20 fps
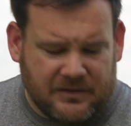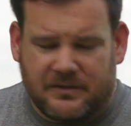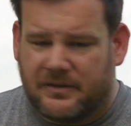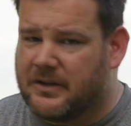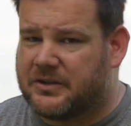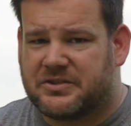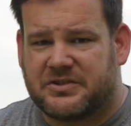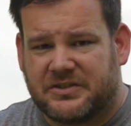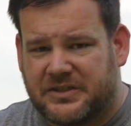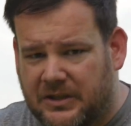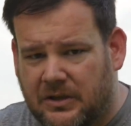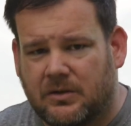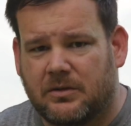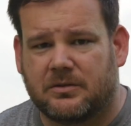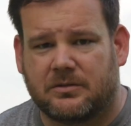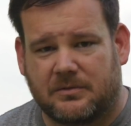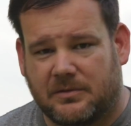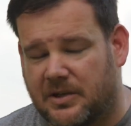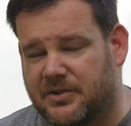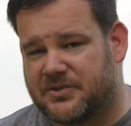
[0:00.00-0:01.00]
There's
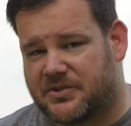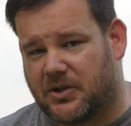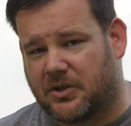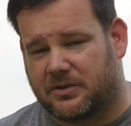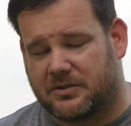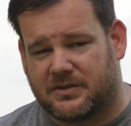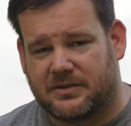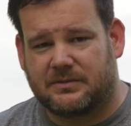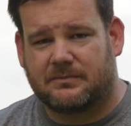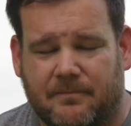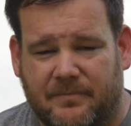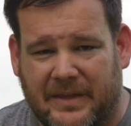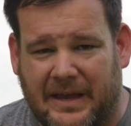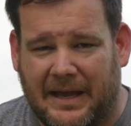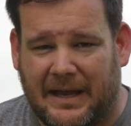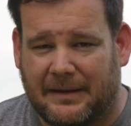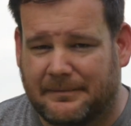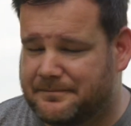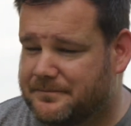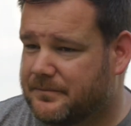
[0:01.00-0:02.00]
still concerns
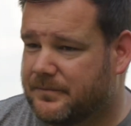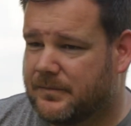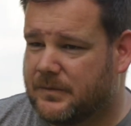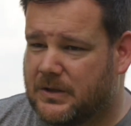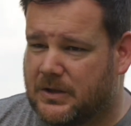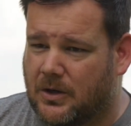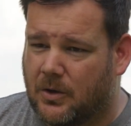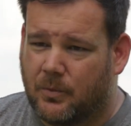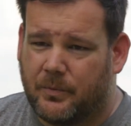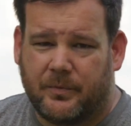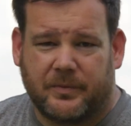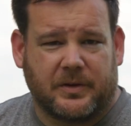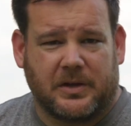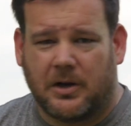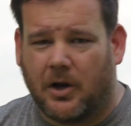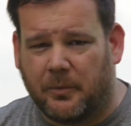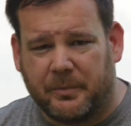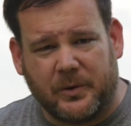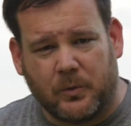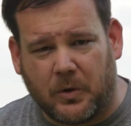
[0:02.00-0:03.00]
that, you know,
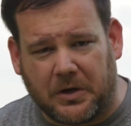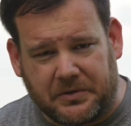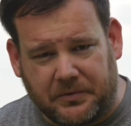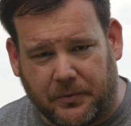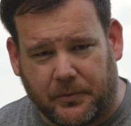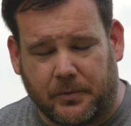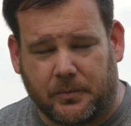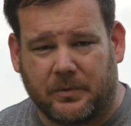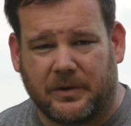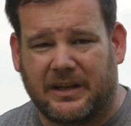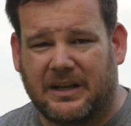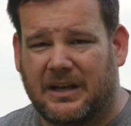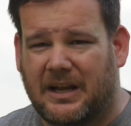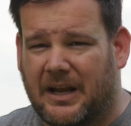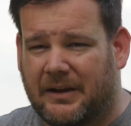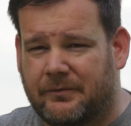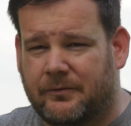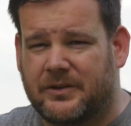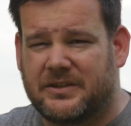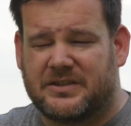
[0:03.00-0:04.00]
can all be worked through. In
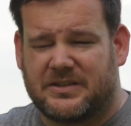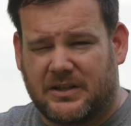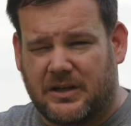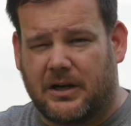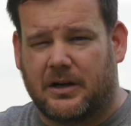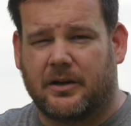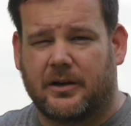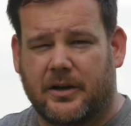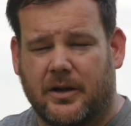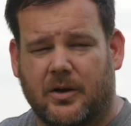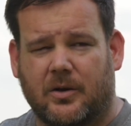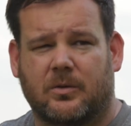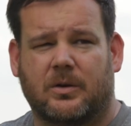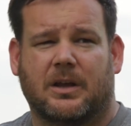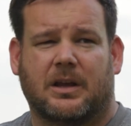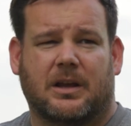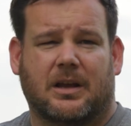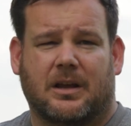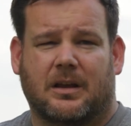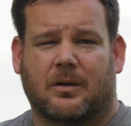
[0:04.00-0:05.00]
every scenario,
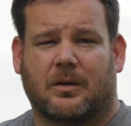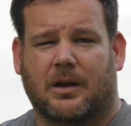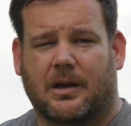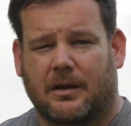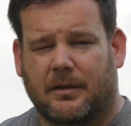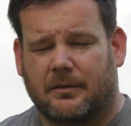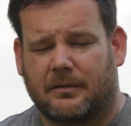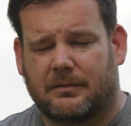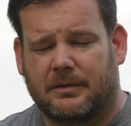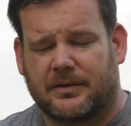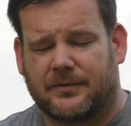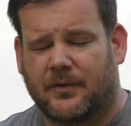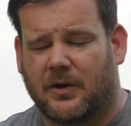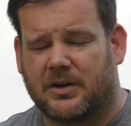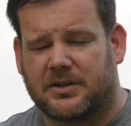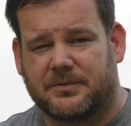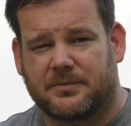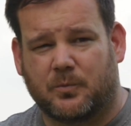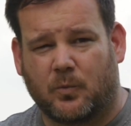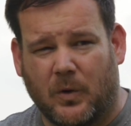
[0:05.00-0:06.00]
uh, as
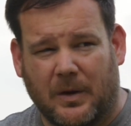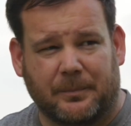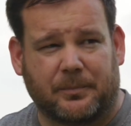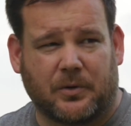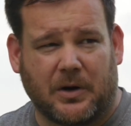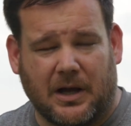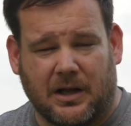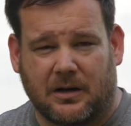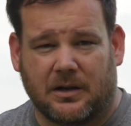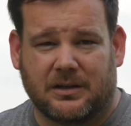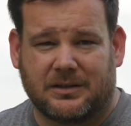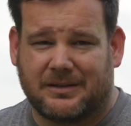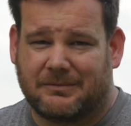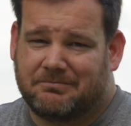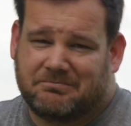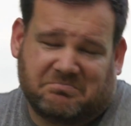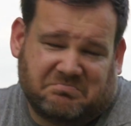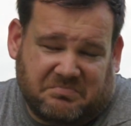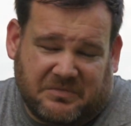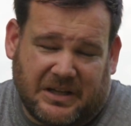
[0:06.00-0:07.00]
far as what product,
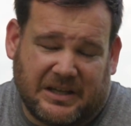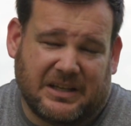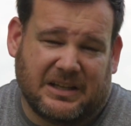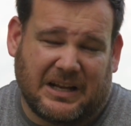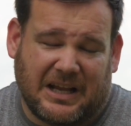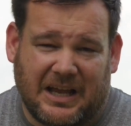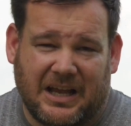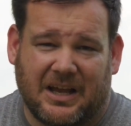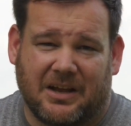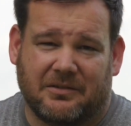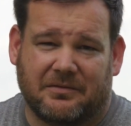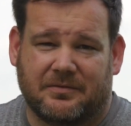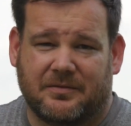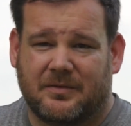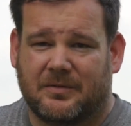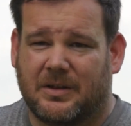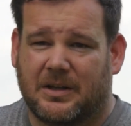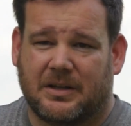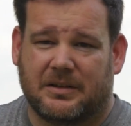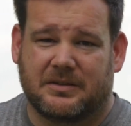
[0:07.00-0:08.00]
they can have
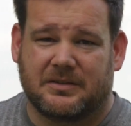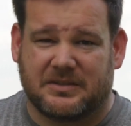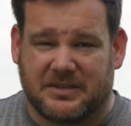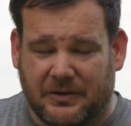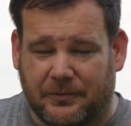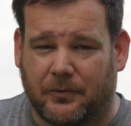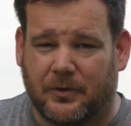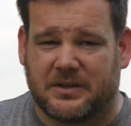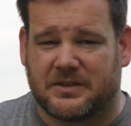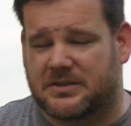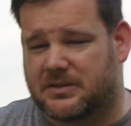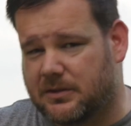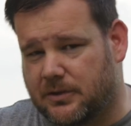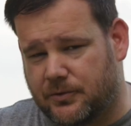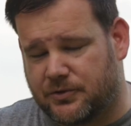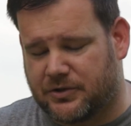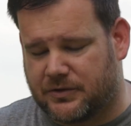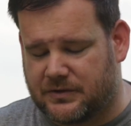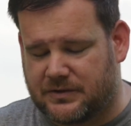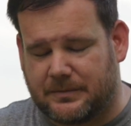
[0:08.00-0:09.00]
uh, different
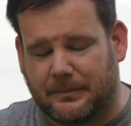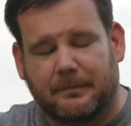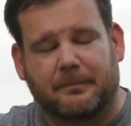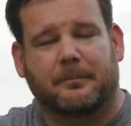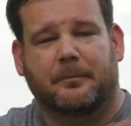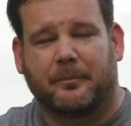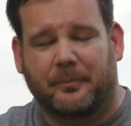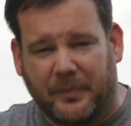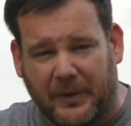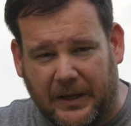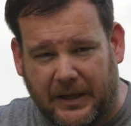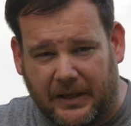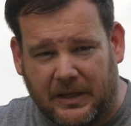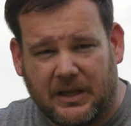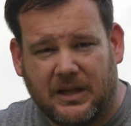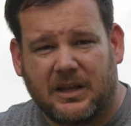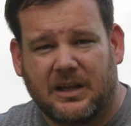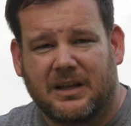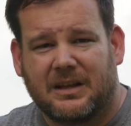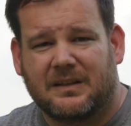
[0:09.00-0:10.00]
solutions. But
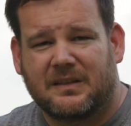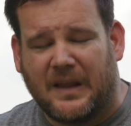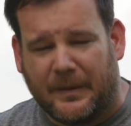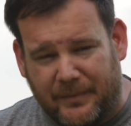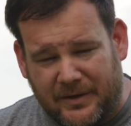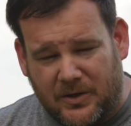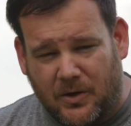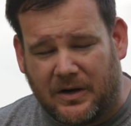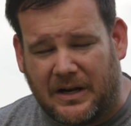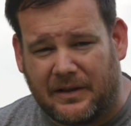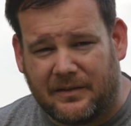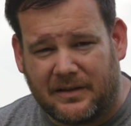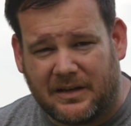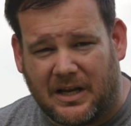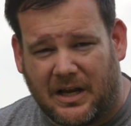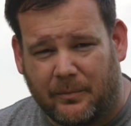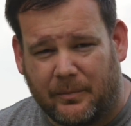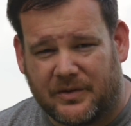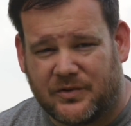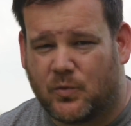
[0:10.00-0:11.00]
let me know down in the
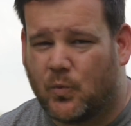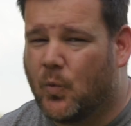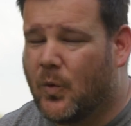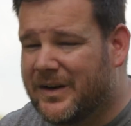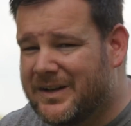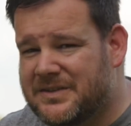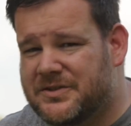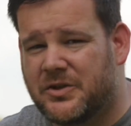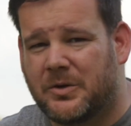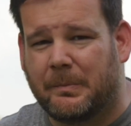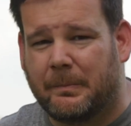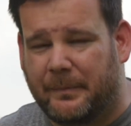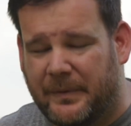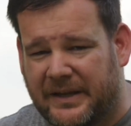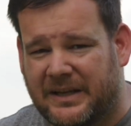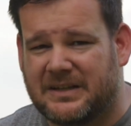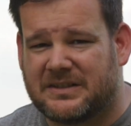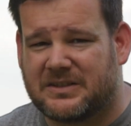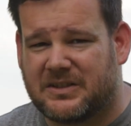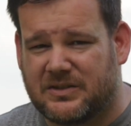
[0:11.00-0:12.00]
comments, what is your
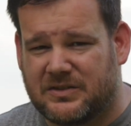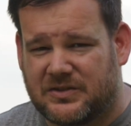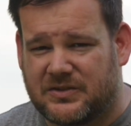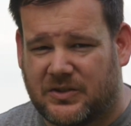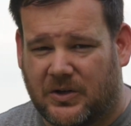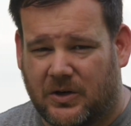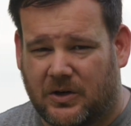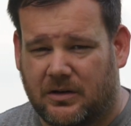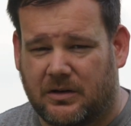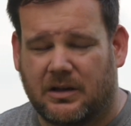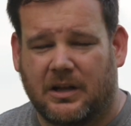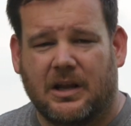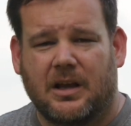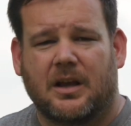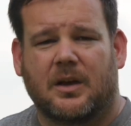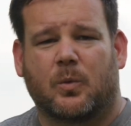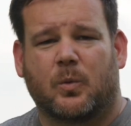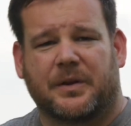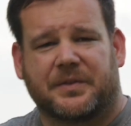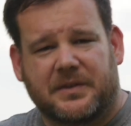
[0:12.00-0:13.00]
biggest concern
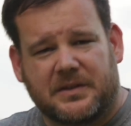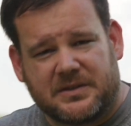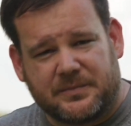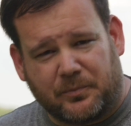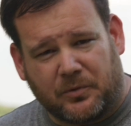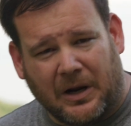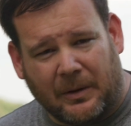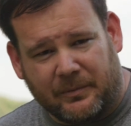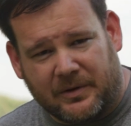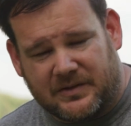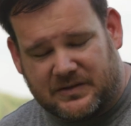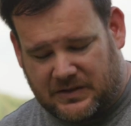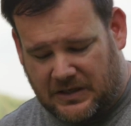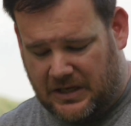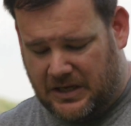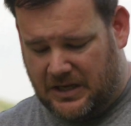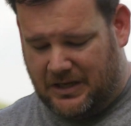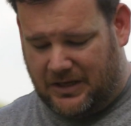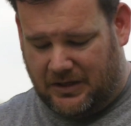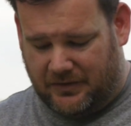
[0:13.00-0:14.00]
with this premise
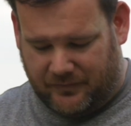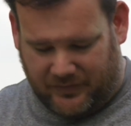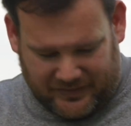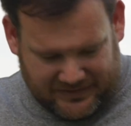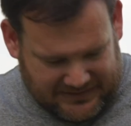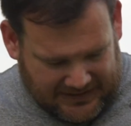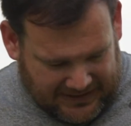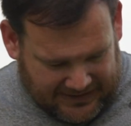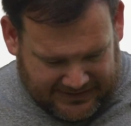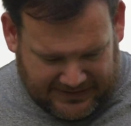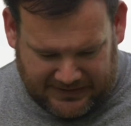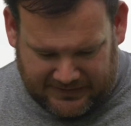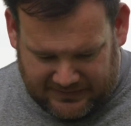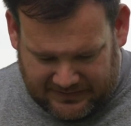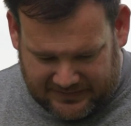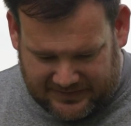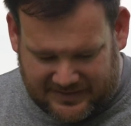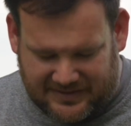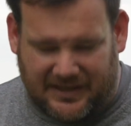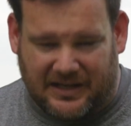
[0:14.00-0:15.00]
of taking
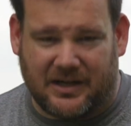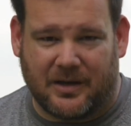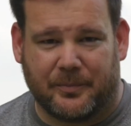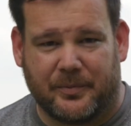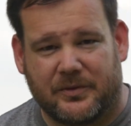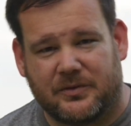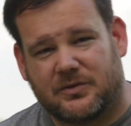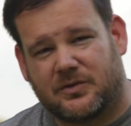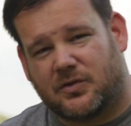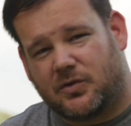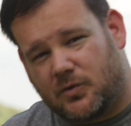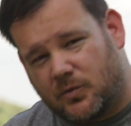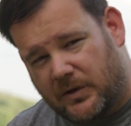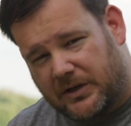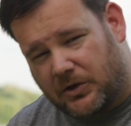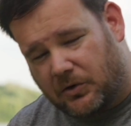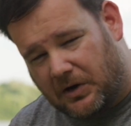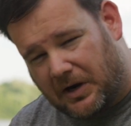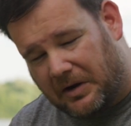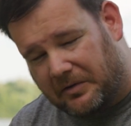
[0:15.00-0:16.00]
this setup to a
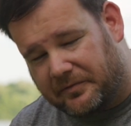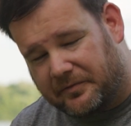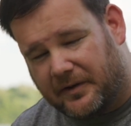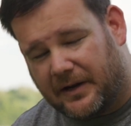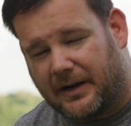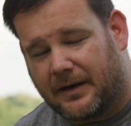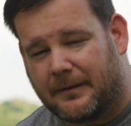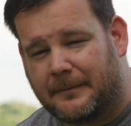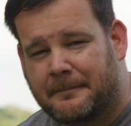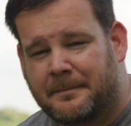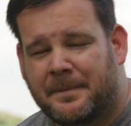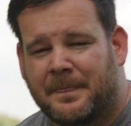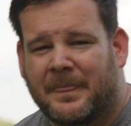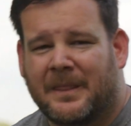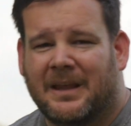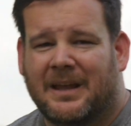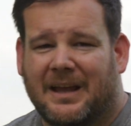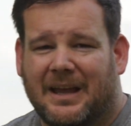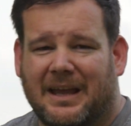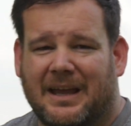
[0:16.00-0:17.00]
craft fair
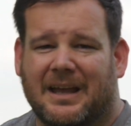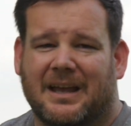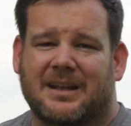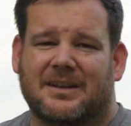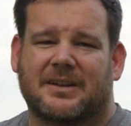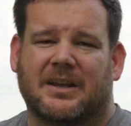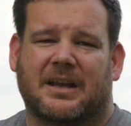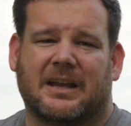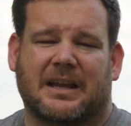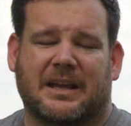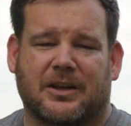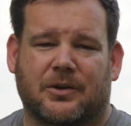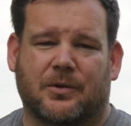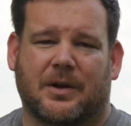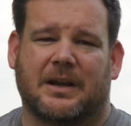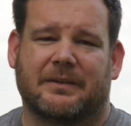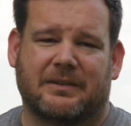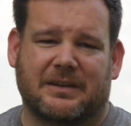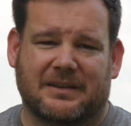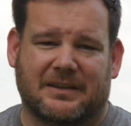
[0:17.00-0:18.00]
and
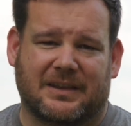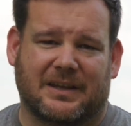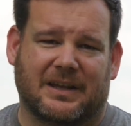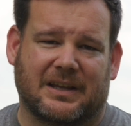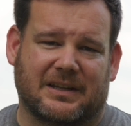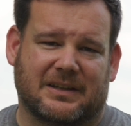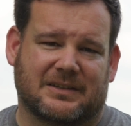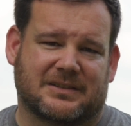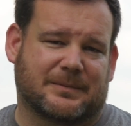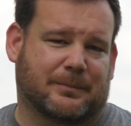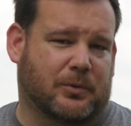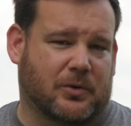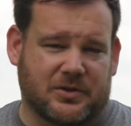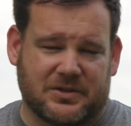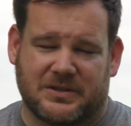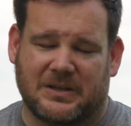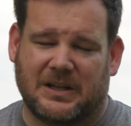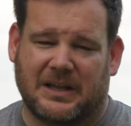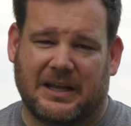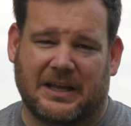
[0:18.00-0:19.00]
engraving things,
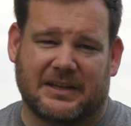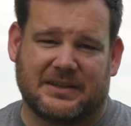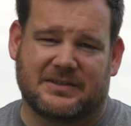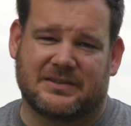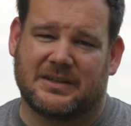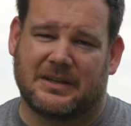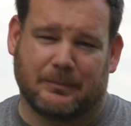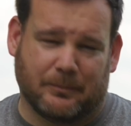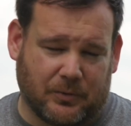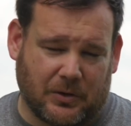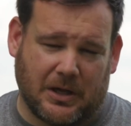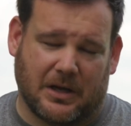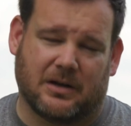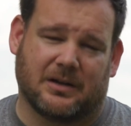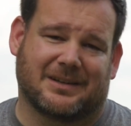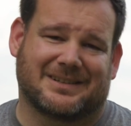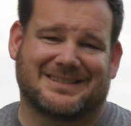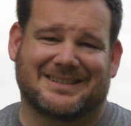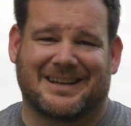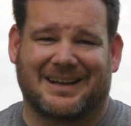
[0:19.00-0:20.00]
personalizing
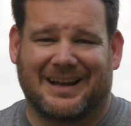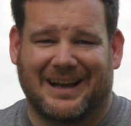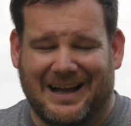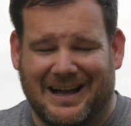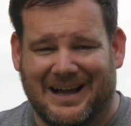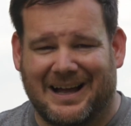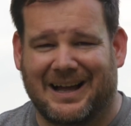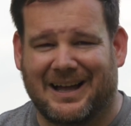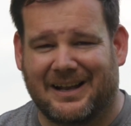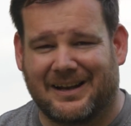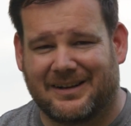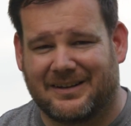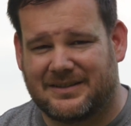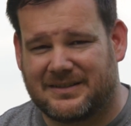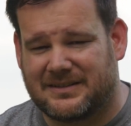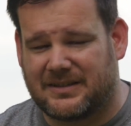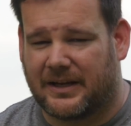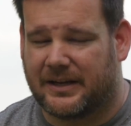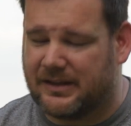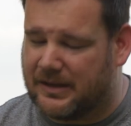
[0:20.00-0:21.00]
products on
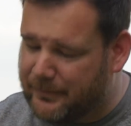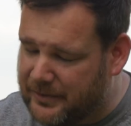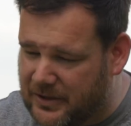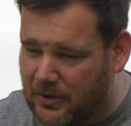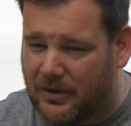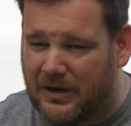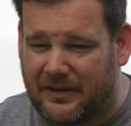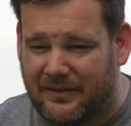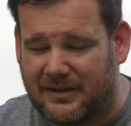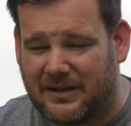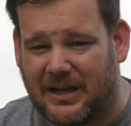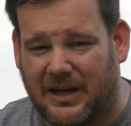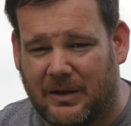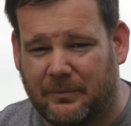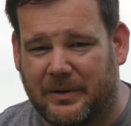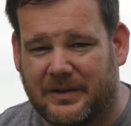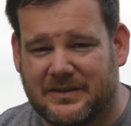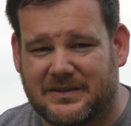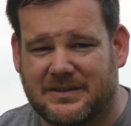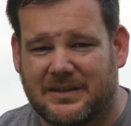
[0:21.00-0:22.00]
site. Let me know down in the
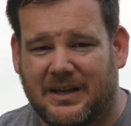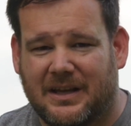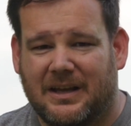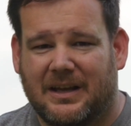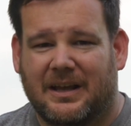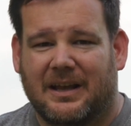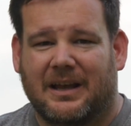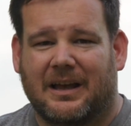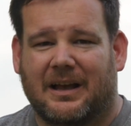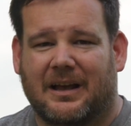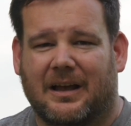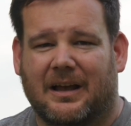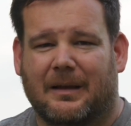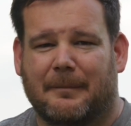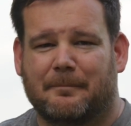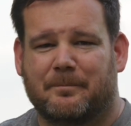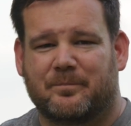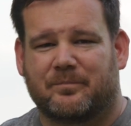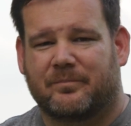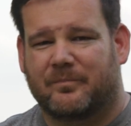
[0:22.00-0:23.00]
comments. Uh,
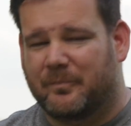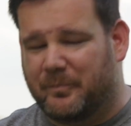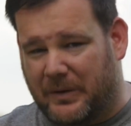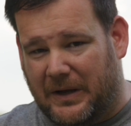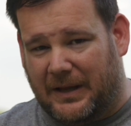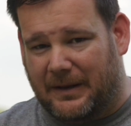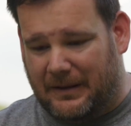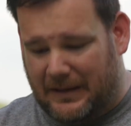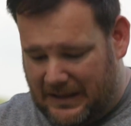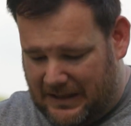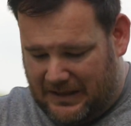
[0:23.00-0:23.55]
but